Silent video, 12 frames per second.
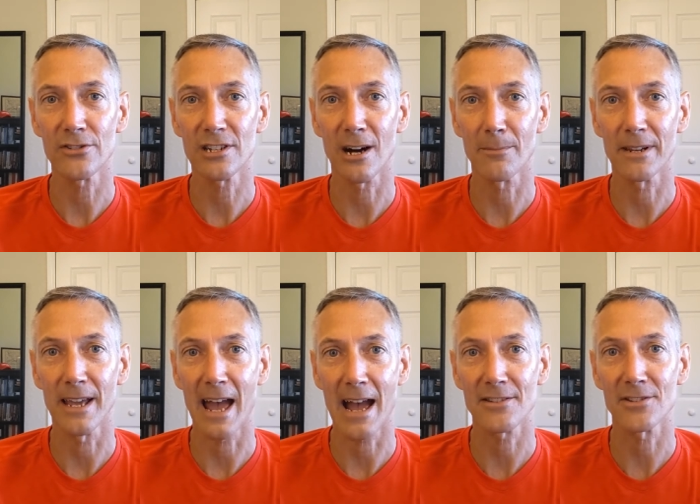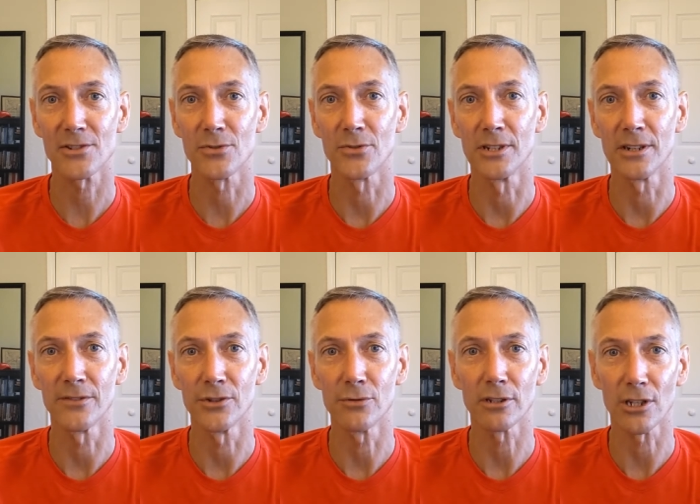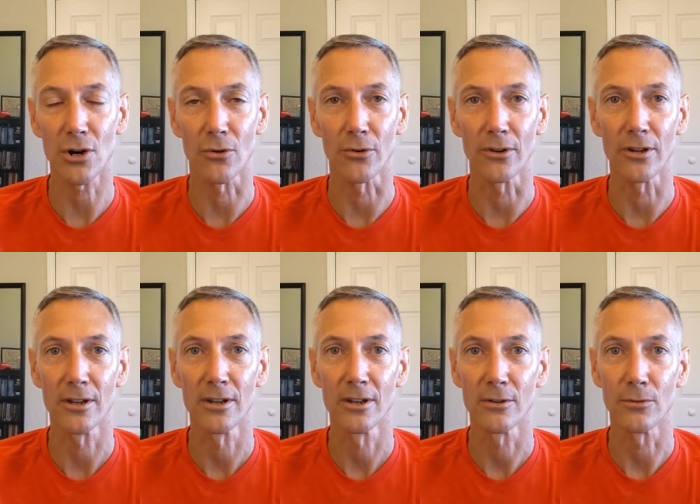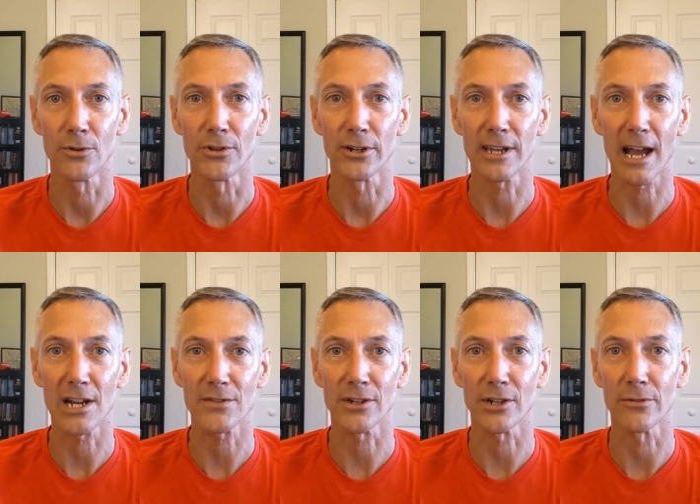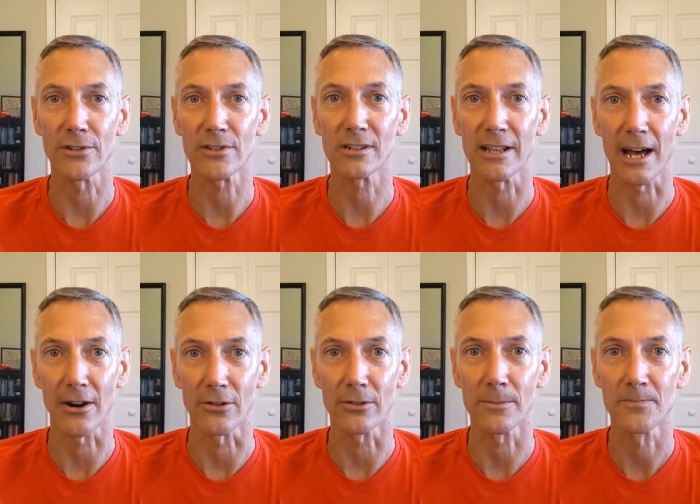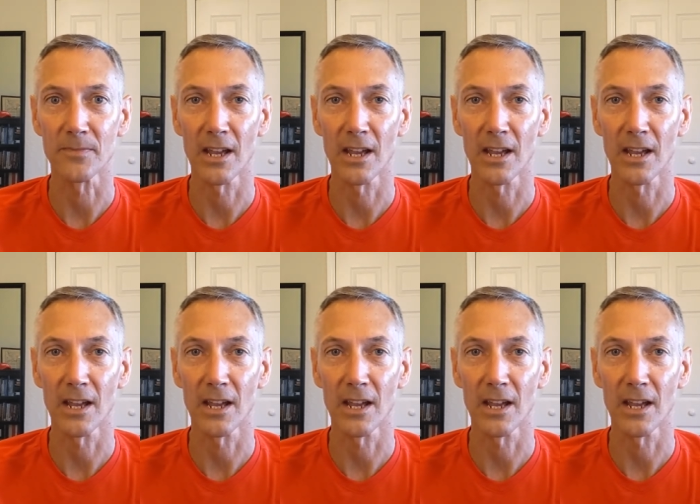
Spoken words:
company has to give you a loan with your cash value as collateral.